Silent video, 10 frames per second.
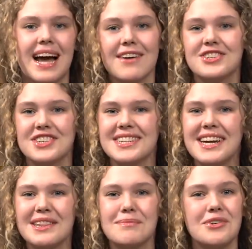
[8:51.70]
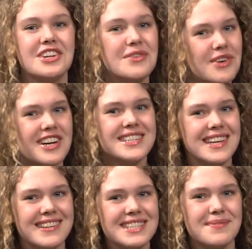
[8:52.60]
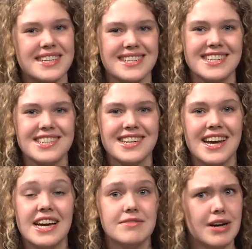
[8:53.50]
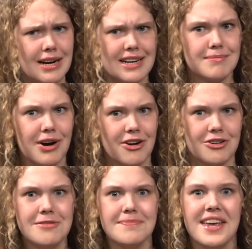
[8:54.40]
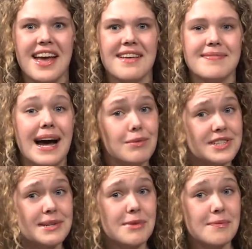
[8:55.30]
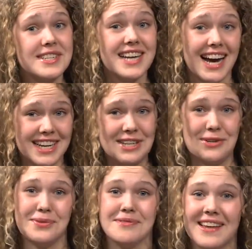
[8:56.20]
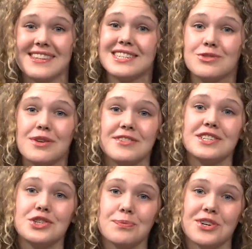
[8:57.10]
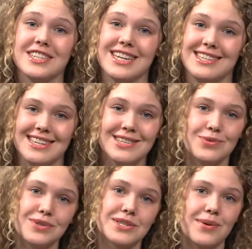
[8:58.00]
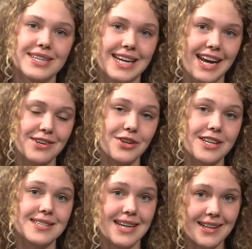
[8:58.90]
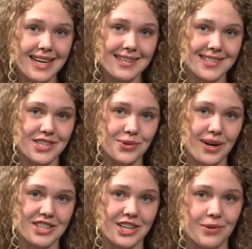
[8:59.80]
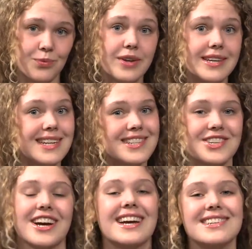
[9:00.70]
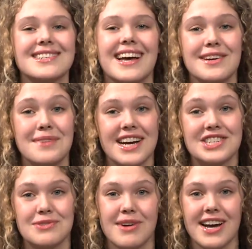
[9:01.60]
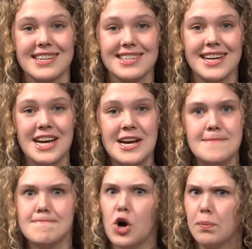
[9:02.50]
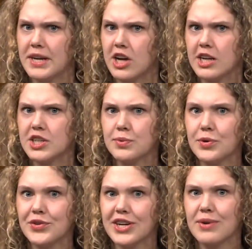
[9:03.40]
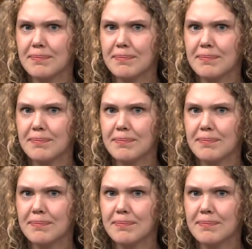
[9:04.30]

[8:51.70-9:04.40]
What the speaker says: After seeing the bolded words in this message, not in a bottle, that was the moment I knew that this Swifty superintendent was going to handle this delicate situation with Easter eggs like a mastermind, hoping not to ruin their